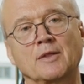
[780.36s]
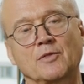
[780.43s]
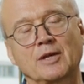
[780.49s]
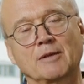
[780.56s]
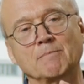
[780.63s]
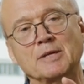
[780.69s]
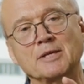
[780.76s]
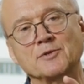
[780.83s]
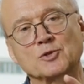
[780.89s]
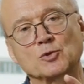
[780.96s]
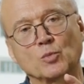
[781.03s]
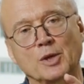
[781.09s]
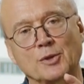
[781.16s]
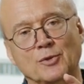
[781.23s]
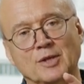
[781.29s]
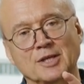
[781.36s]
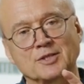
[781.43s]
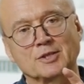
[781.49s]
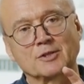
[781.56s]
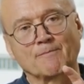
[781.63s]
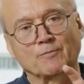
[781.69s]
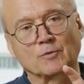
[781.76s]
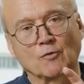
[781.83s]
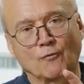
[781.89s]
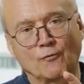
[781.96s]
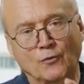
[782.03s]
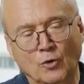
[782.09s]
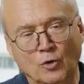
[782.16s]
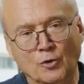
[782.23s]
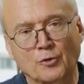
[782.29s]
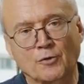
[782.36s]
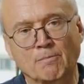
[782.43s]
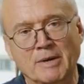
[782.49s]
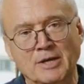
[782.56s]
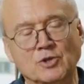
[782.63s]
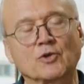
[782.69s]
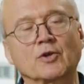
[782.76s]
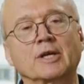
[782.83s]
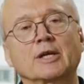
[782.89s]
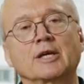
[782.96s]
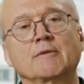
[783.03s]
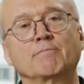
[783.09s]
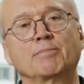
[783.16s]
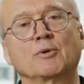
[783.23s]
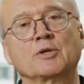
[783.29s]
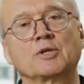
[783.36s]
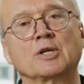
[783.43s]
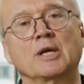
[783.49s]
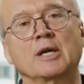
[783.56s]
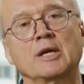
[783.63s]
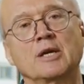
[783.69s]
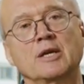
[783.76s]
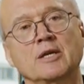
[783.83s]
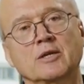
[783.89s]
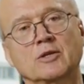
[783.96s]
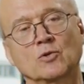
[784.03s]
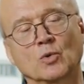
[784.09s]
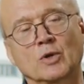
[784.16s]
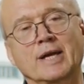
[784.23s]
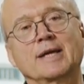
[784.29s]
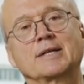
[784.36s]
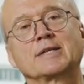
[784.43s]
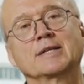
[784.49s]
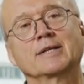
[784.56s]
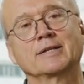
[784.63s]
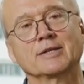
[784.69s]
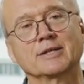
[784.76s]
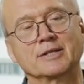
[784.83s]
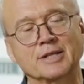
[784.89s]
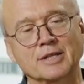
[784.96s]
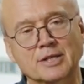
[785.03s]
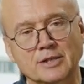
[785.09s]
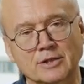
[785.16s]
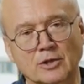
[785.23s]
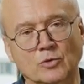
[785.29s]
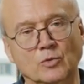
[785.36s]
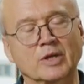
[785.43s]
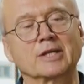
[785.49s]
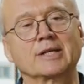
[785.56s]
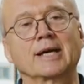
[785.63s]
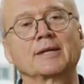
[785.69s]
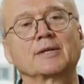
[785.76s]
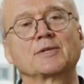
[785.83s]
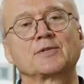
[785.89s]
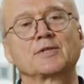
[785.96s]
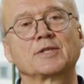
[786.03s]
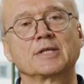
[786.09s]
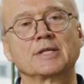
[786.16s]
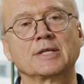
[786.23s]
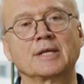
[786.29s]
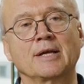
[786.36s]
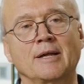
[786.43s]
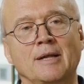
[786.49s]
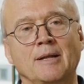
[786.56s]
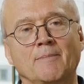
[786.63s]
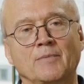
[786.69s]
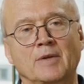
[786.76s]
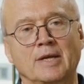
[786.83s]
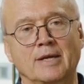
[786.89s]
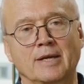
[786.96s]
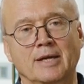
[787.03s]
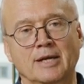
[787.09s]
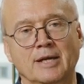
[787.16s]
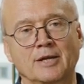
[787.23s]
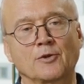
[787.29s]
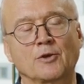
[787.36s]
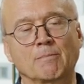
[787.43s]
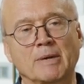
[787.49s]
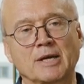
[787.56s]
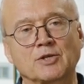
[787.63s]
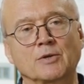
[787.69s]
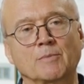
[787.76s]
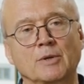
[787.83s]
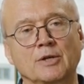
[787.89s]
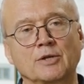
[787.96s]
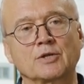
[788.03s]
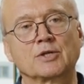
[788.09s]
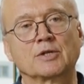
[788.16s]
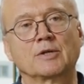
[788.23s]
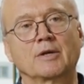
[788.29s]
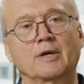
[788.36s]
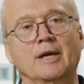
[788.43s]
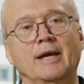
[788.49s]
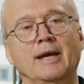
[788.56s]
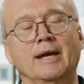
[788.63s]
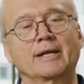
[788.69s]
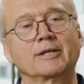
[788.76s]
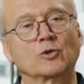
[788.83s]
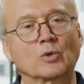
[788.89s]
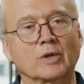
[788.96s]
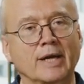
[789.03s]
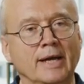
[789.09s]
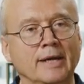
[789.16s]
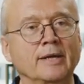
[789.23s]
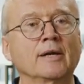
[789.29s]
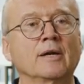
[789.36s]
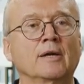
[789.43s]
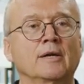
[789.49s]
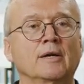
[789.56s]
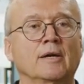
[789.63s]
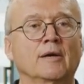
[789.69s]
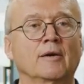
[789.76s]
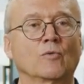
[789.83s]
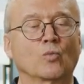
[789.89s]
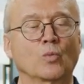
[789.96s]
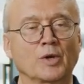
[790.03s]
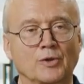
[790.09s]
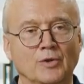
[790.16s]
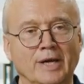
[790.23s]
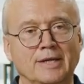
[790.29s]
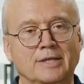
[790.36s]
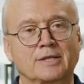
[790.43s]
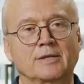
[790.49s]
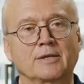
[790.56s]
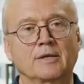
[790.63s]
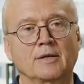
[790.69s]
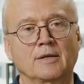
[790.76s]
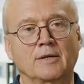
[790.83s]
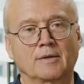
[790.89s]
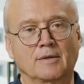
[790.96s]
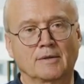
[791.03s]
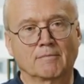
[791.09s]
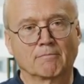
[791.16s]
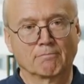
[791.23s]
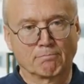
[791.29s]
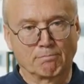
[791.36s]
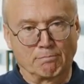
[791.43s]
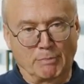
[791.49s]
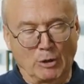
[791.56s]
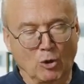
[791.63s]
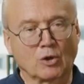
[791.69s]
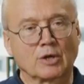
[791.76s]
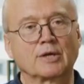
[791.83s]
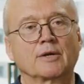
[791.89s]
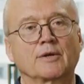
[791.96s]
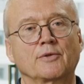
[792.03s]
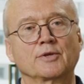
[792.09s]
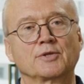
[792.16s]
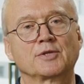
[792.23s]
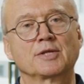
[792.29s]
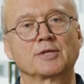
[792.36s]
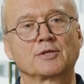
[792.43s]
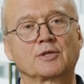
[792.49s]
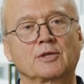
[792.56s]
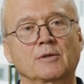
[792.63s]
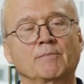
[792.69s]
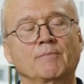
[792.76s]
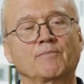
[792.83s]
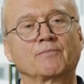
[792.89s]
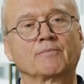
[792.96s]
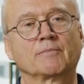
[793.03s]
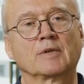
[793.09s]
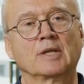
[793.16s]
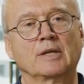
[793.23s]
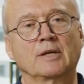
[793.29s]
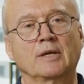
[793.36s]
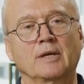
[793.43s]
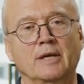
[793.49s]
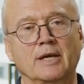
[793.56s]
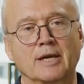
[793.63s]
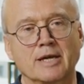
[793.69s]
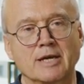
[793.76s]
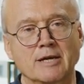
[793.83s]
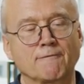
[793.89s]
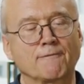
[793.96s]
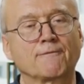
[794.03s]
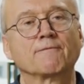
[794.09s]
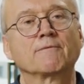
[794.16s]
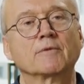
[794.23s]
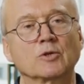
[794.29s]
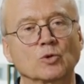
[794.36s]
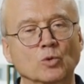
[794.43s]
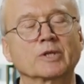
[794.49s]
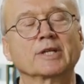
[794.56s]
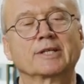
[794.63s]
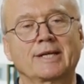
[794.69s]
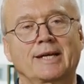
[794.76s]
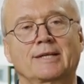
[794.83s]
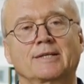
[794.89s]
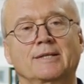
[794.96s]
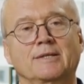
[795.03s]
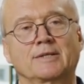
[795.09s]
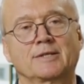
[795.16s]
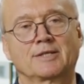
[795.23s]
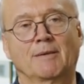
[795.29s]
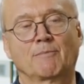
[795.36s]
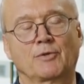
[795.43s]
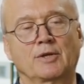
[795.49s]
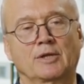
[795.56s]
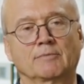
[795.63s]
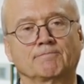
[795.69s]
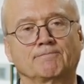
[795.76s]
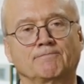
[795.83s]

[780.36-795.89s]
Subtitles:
That means with this 4th measuring input, you get an additional redundancy in the measurement, and you can, with that, block the system if you detect something.